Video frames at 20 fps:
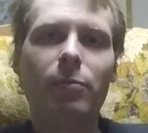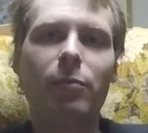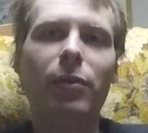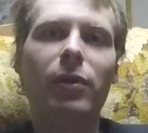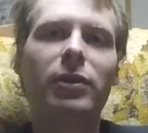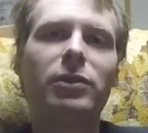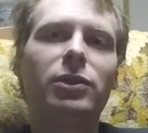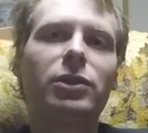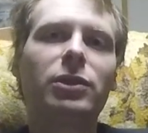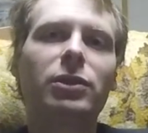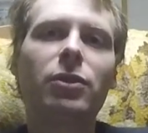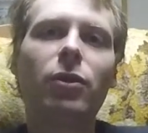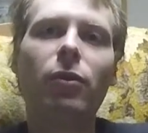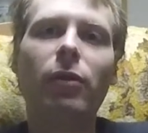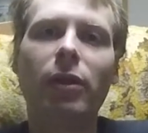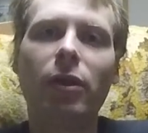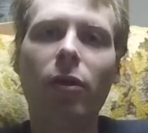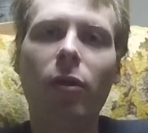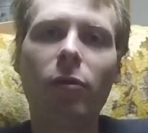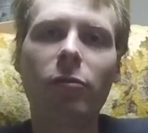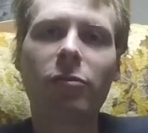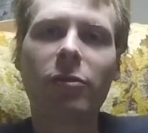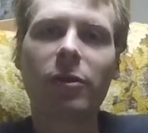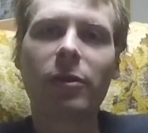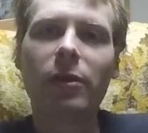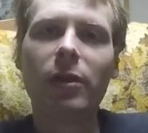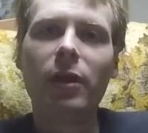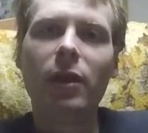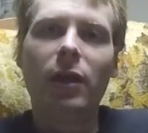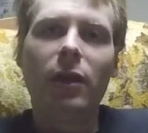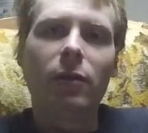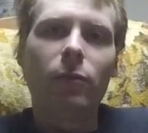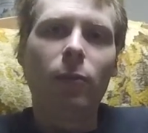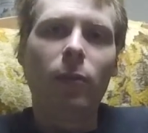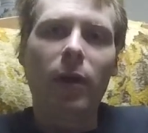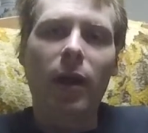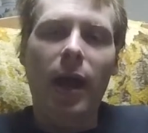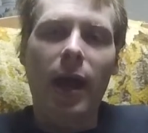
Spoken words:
but just going over what